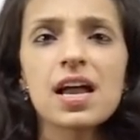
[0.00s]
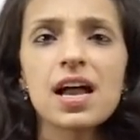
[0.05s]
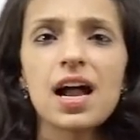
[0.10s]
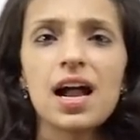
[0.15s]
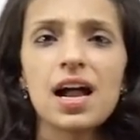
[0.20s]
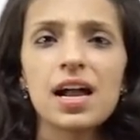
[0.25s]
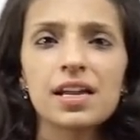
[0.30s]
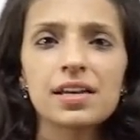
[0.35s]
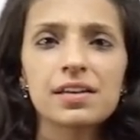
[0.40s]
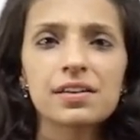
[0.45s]

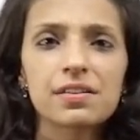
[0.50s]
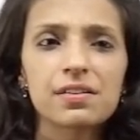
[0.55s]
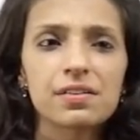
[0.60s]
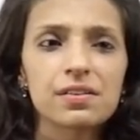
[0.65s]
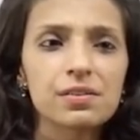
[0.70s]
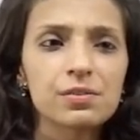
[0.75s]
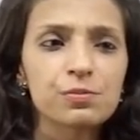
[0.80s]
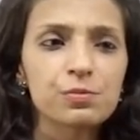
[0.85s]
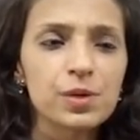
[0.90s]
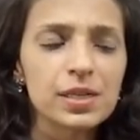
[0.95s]
and
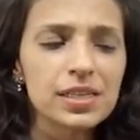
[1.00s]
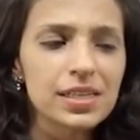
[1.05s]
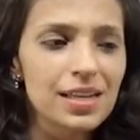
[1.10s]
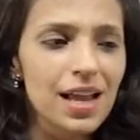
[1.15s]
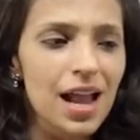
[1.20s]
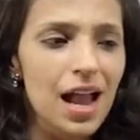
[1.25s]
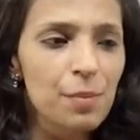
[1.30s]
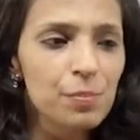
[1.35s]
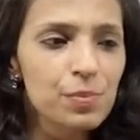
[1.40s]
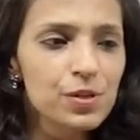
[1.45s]
when it
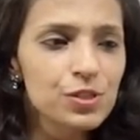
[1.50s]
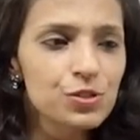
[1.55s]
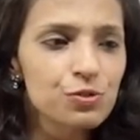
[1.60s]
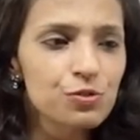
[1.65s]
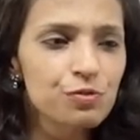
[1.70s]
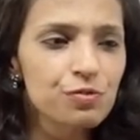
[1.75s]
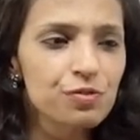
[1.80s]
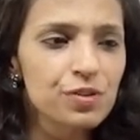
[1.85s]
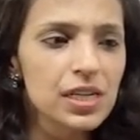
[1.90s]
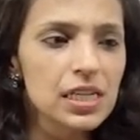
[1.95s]
happens,
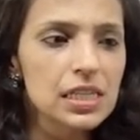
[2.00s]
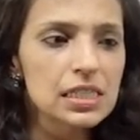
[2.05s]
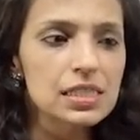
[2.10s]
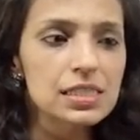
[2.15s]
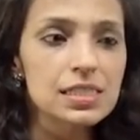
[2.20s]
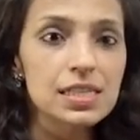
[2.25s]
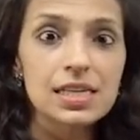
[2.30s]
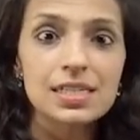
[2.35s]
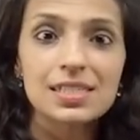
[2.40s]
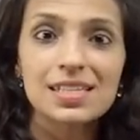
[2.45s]
you feel
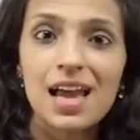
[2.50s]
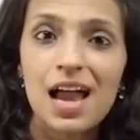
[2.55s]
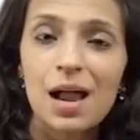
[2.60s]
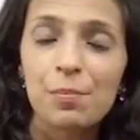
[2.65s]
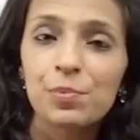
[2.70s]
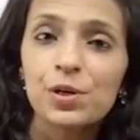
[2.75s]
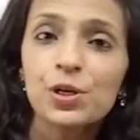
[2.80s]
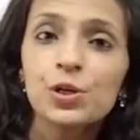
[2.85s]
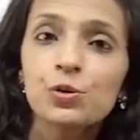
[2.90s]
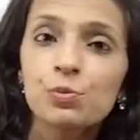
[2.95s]
this has
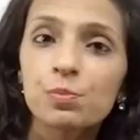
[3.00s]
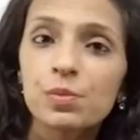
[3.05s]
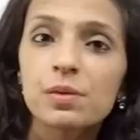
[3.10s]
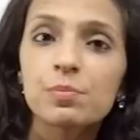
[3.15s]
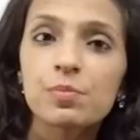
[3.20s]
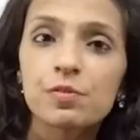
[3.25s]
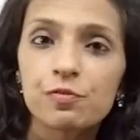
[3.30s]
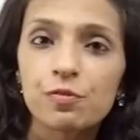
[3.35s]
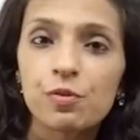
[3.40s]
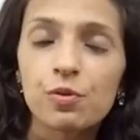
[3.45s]
happened to me
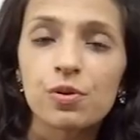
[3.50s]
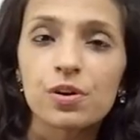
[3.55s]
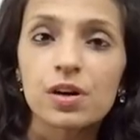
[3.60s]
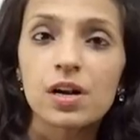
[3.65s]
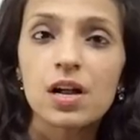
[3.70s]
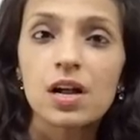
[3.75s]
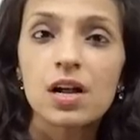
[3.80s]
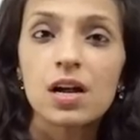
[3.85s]
before.